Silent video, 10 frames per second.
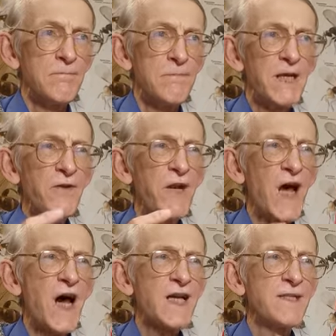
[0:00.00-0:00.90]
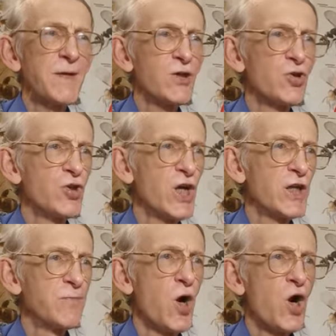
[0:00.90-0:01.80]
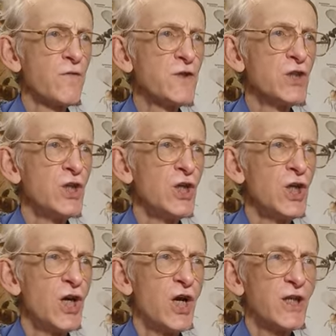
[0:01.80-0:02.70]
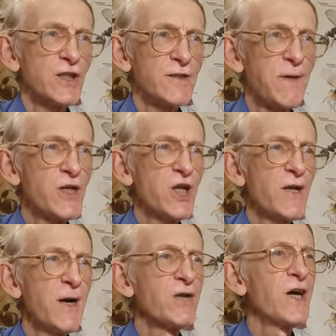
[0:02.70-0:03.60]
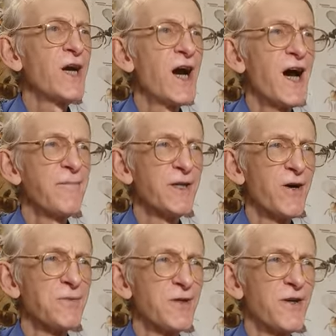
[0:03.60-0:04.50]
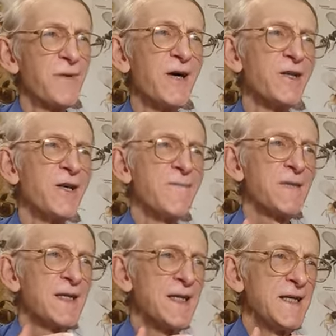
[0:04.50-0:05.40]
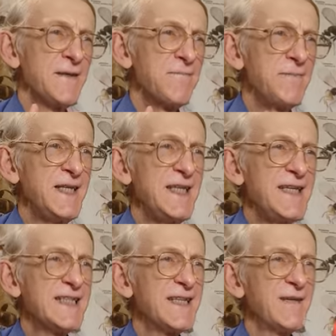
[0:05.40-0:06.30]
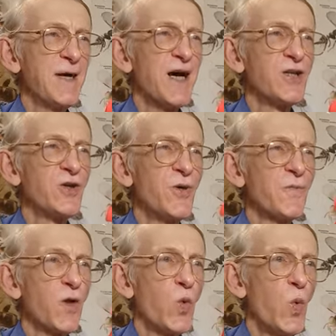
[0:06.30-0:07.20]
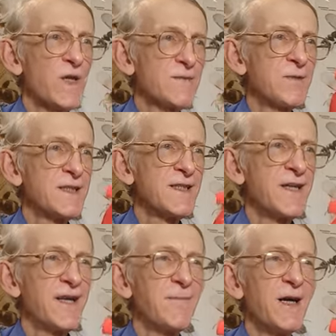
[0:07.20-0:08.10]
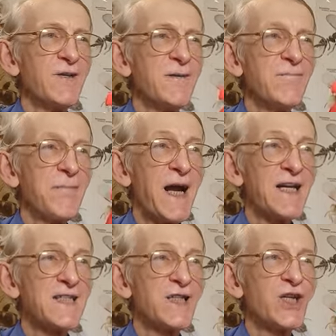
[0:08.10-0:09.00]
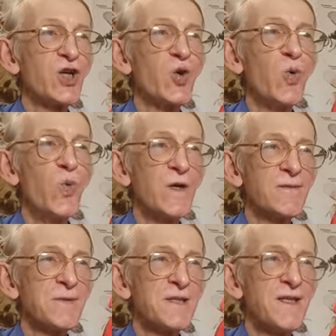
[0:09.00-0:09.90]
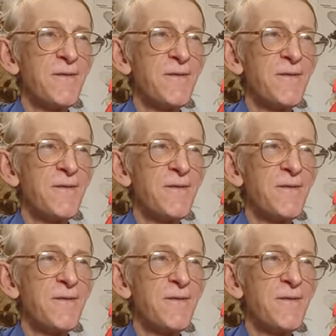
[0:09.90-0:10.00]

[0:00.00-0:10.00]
butterflies, about night moths, and especially about Hymenoptera, about bees, about wasps, about parasitic wasps,